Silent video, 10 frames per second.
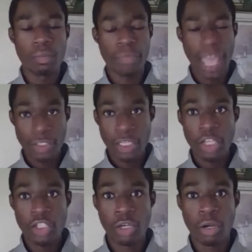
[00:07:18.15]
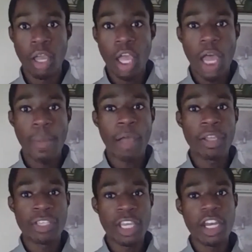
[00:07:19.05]
that teacher, about
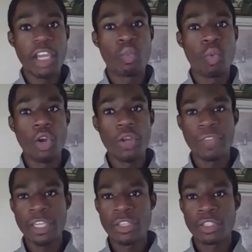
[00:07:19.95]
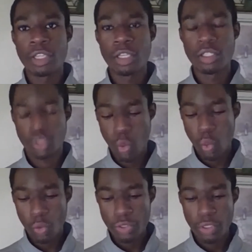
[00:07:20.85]
attending one of these
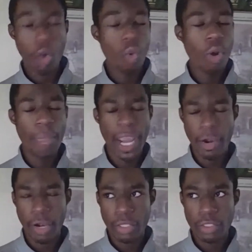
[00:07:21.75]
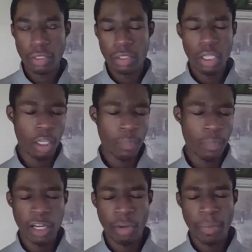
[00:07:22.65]
schools, or parents, it could be
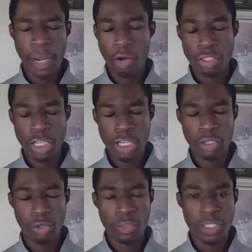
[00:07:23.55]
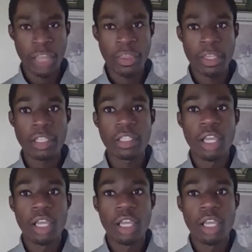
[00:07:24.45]
either a parent or teacher who said this,